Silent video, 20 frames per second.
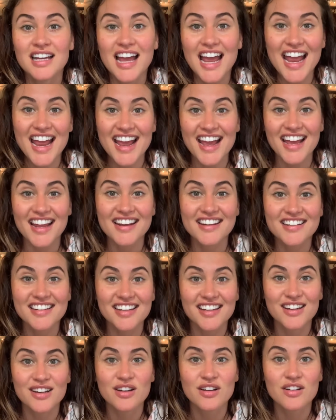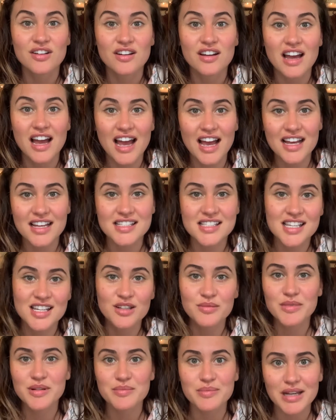And as
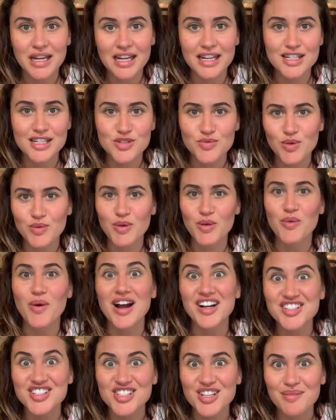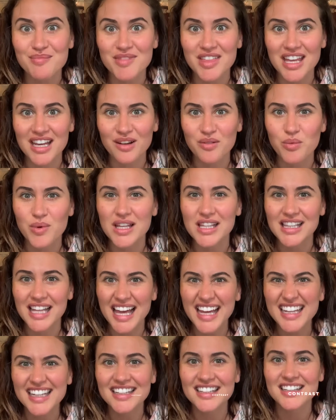human beings, when we watch something, we
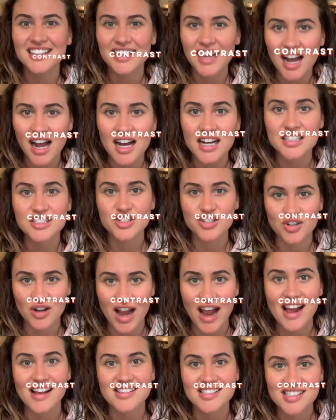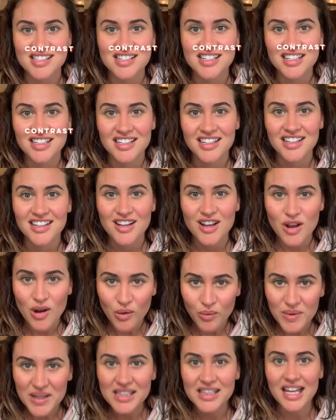like contrast.
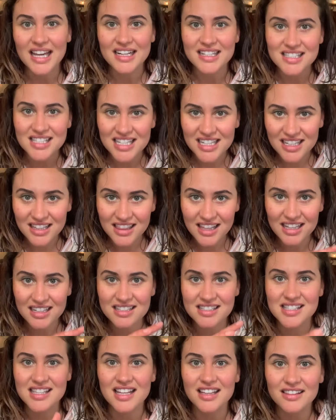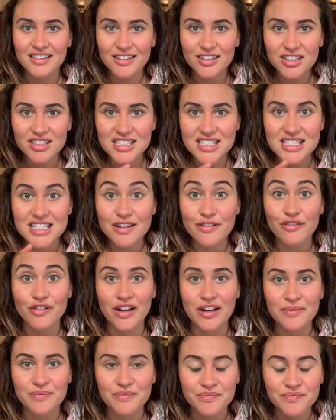We like seeing things that look
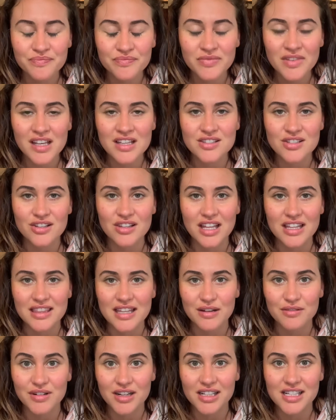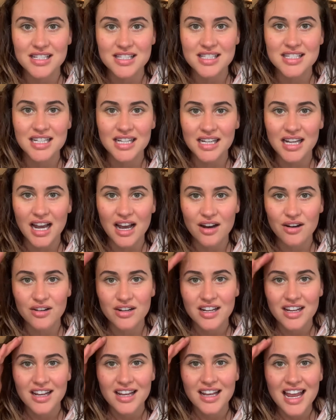different so that they really stick out
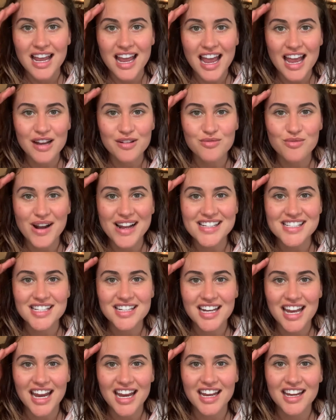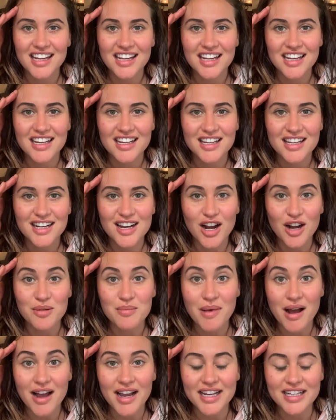and resonate in our
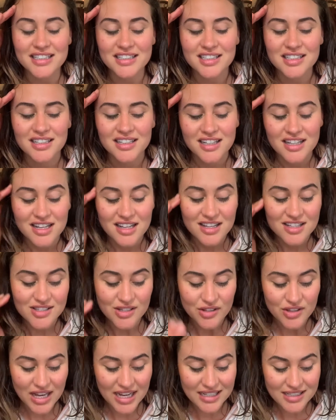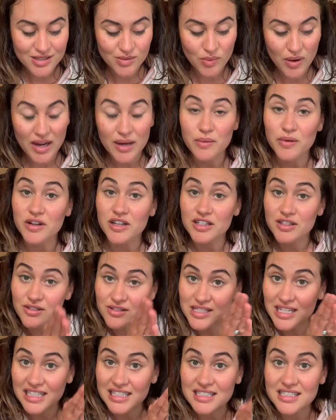mind. So that's why we're
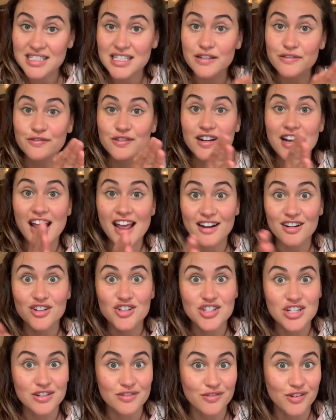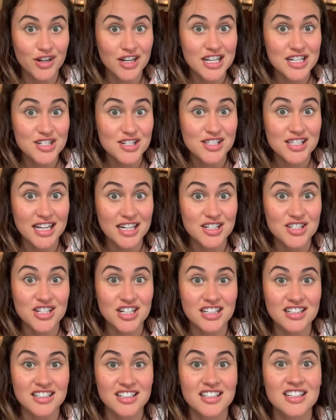using different energy for each
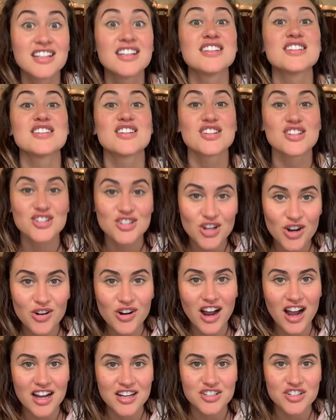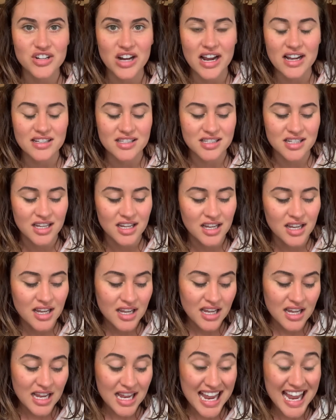section to show contrast.
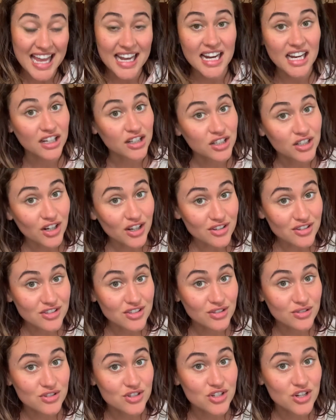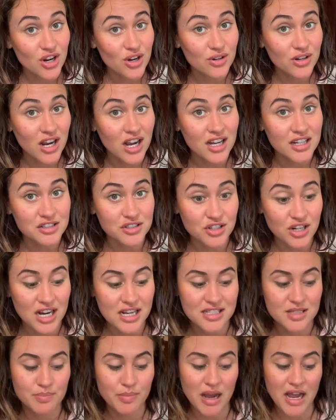And I could also show
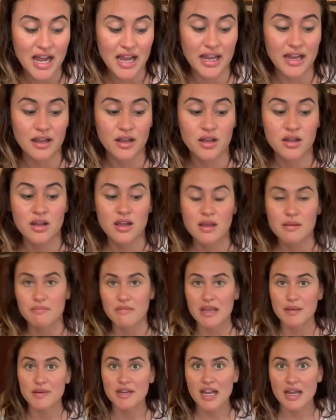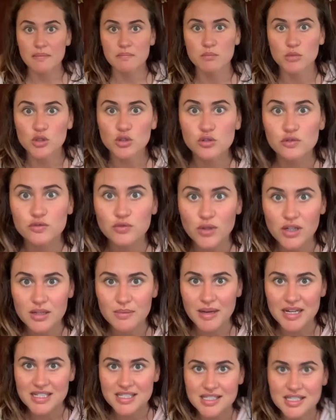contrast by maybe I move one of
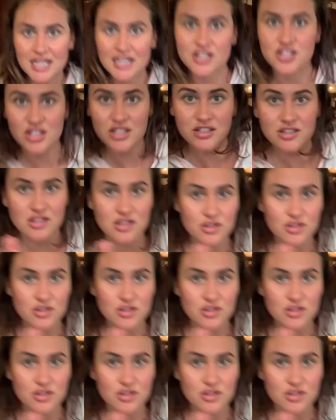my sections